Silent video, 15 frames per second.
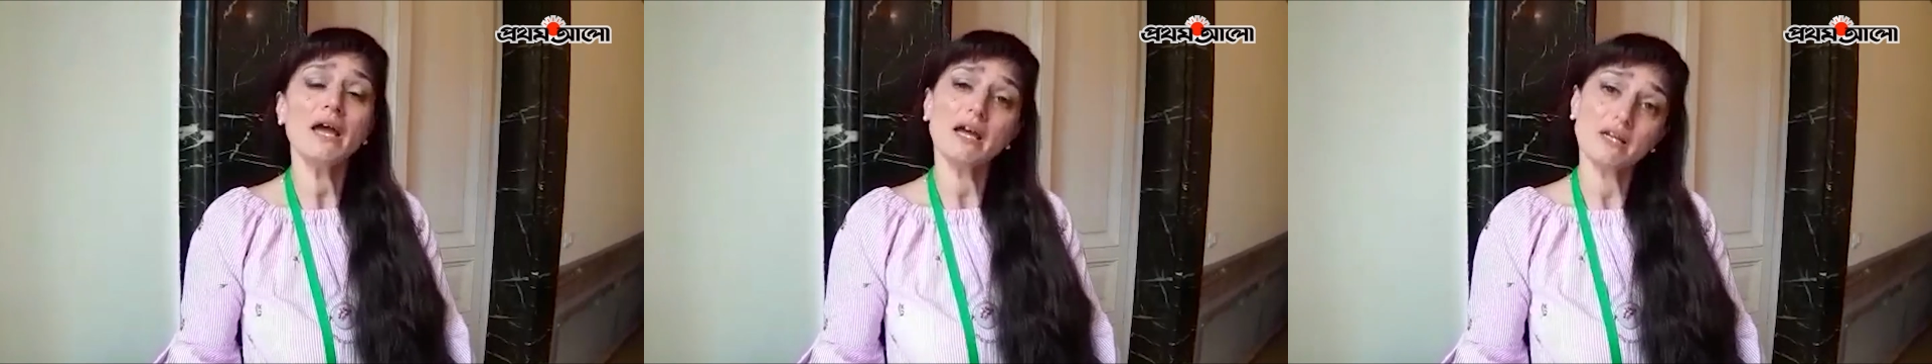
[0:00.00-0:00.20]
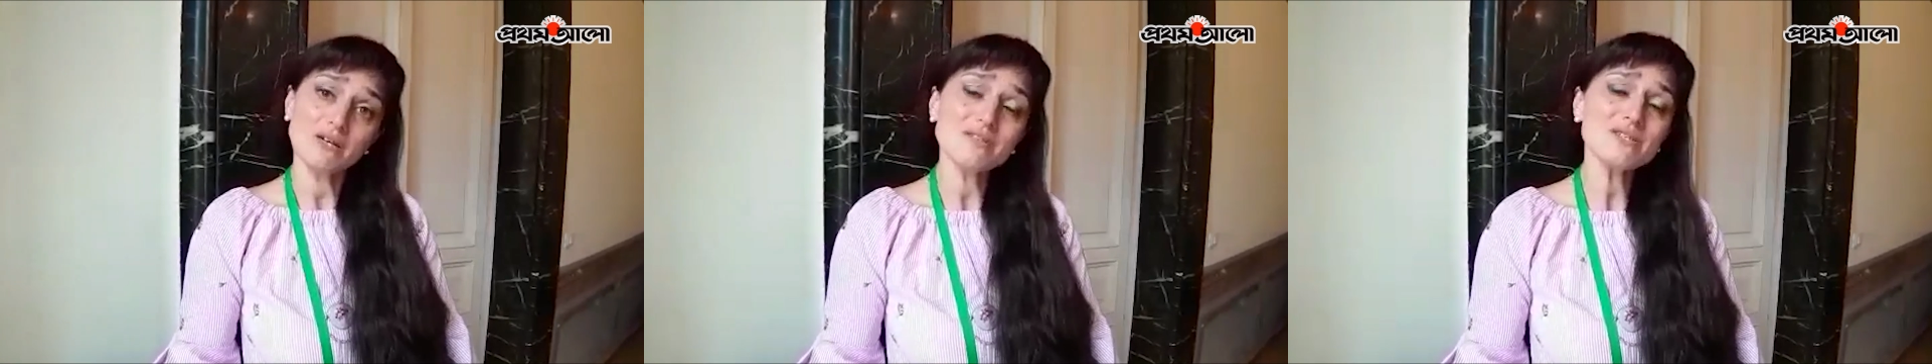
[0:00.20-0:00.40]

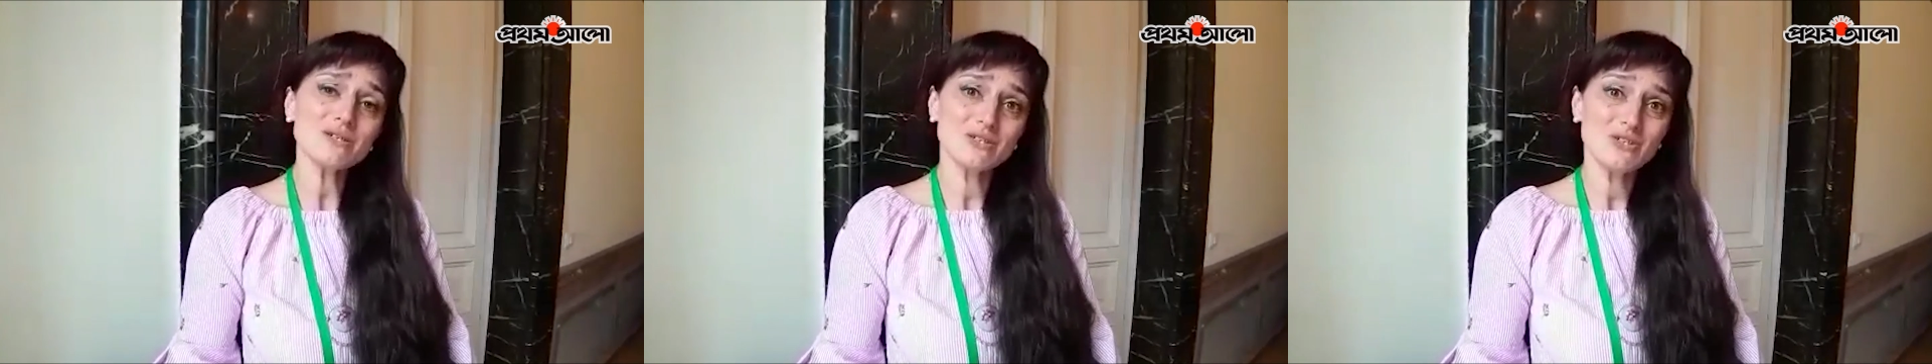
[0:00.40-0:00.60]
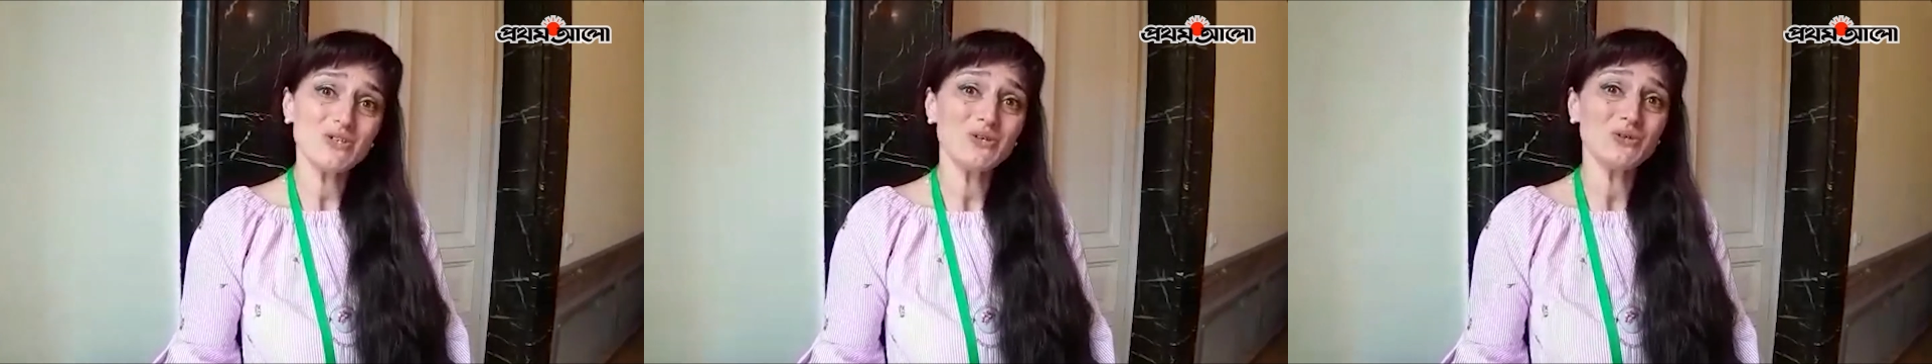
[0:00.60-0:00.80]
and also
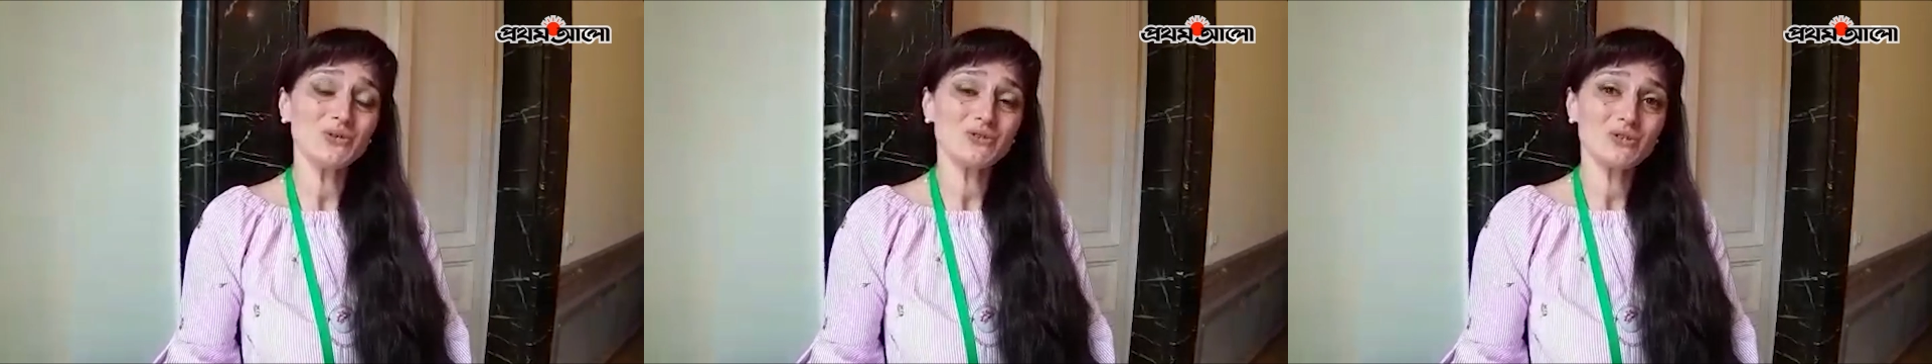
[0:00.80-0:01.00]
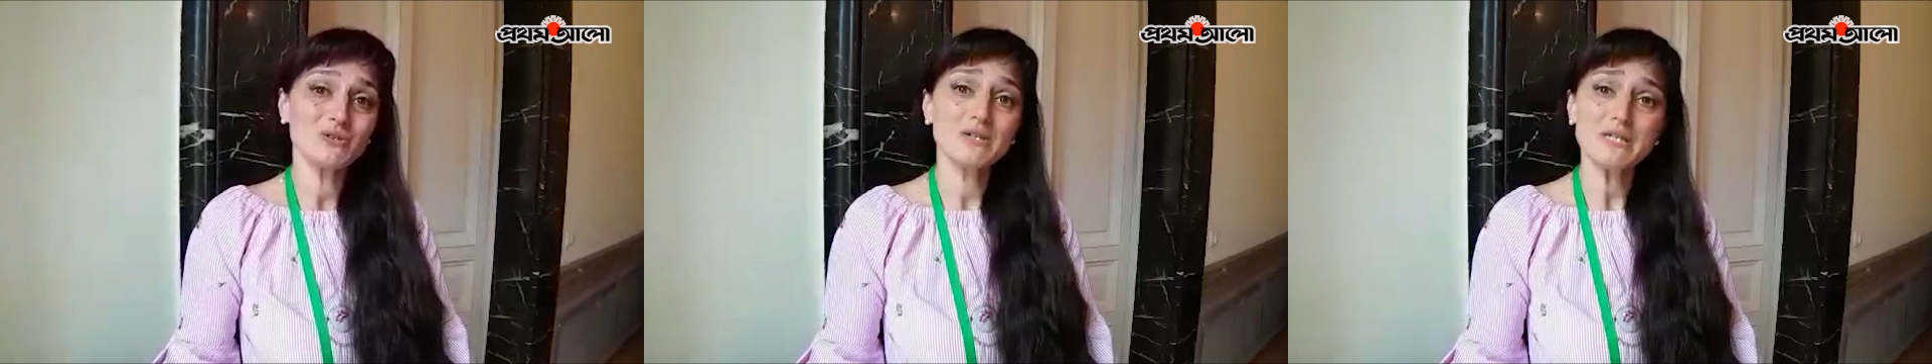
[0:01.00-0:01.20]
due
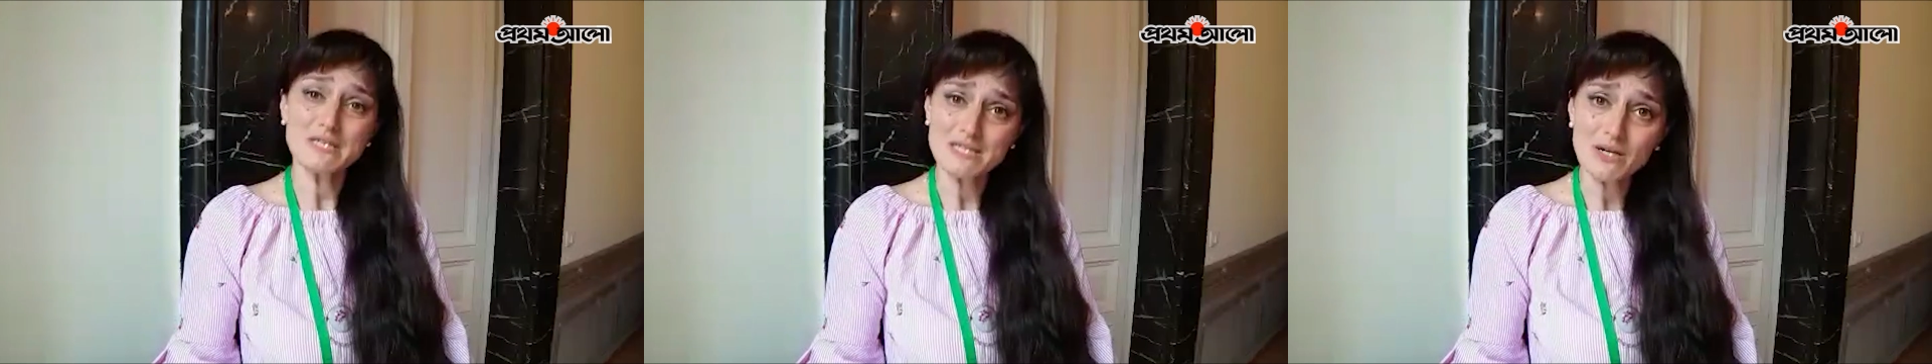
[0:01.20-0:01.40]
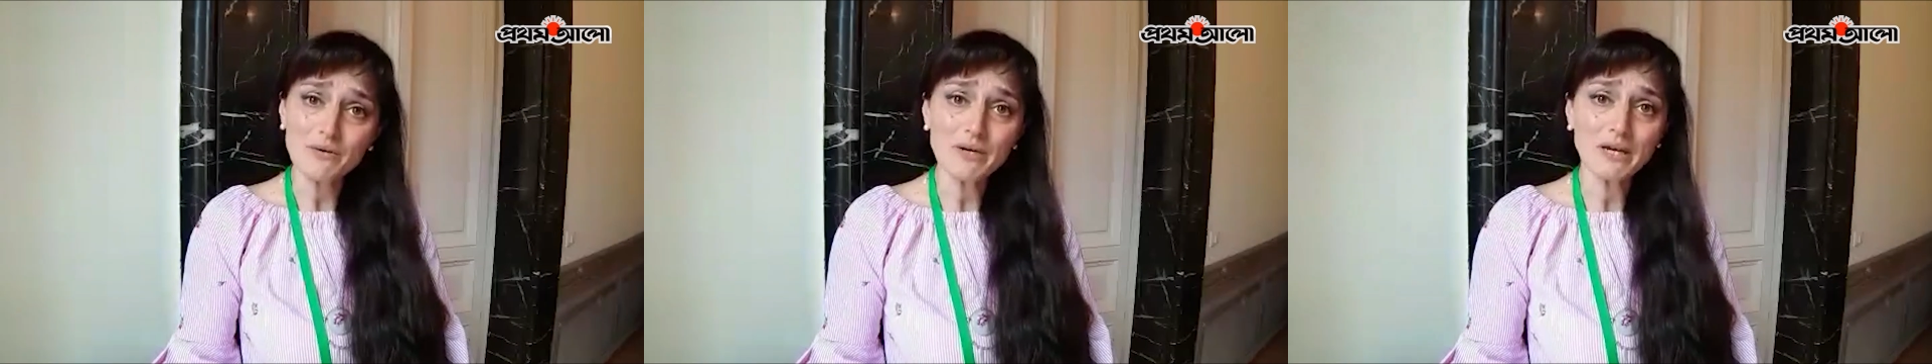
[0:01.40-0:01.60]
to
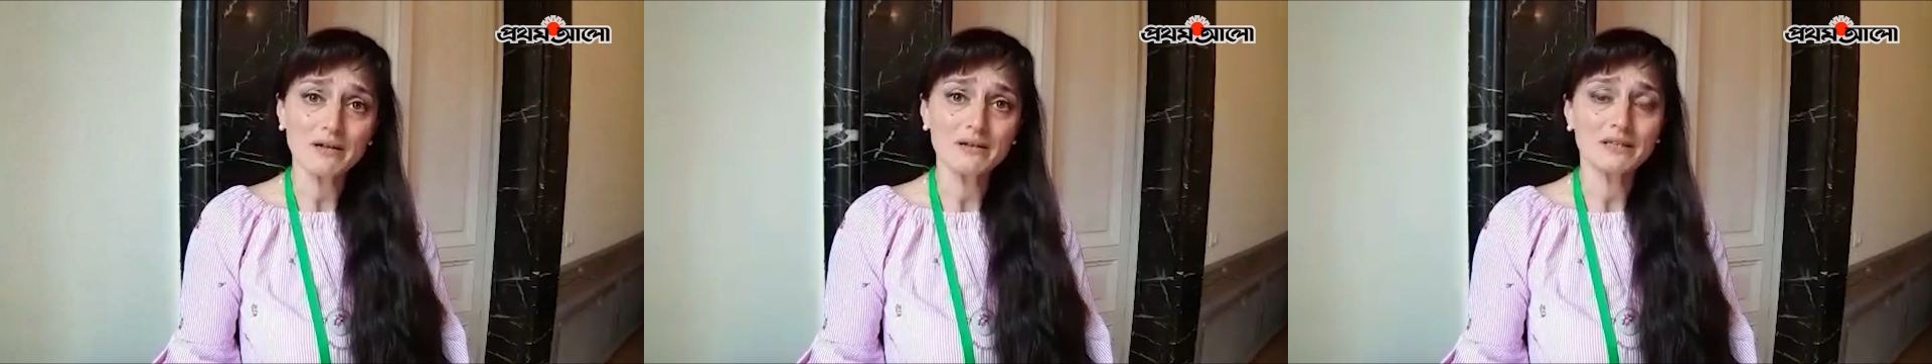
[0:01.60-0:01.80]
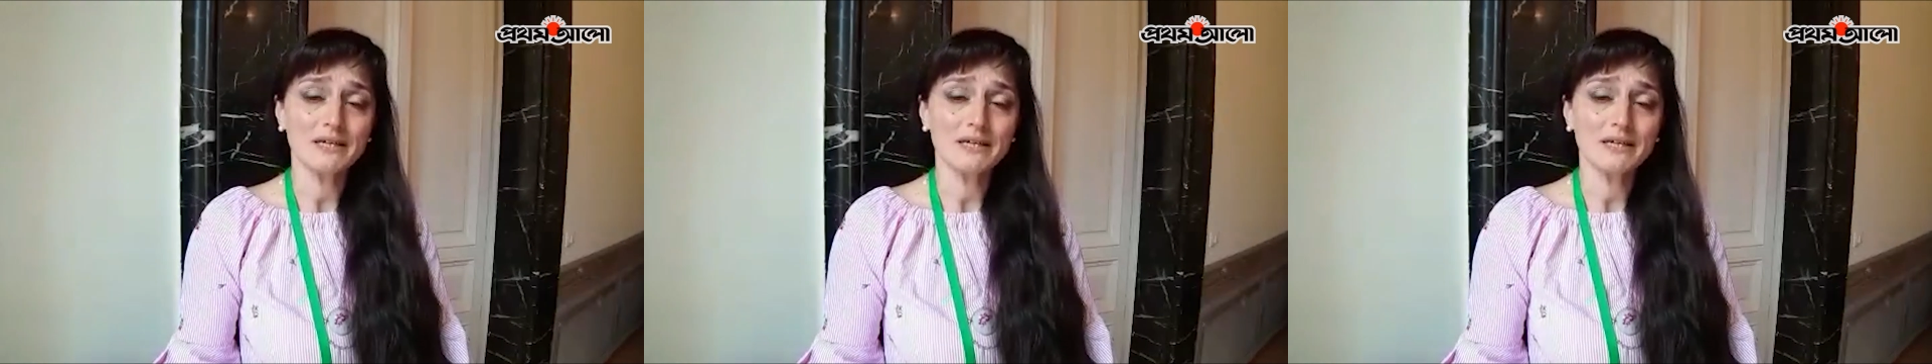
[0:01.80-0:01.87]
historical